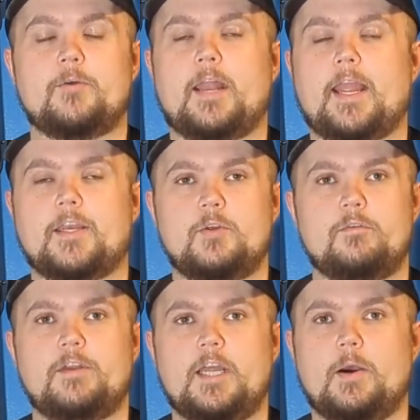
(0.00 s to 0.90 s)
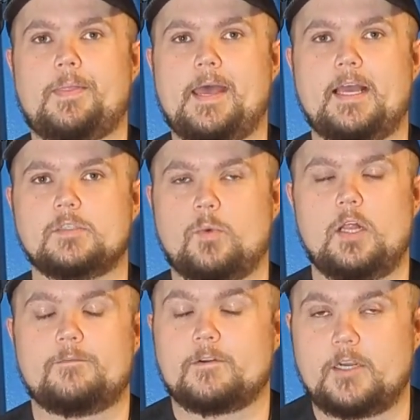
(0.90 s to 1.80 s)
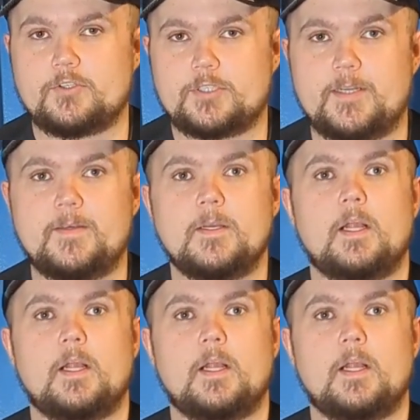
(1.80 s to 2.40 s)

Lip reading: that I can do a video on that as well if you're interested.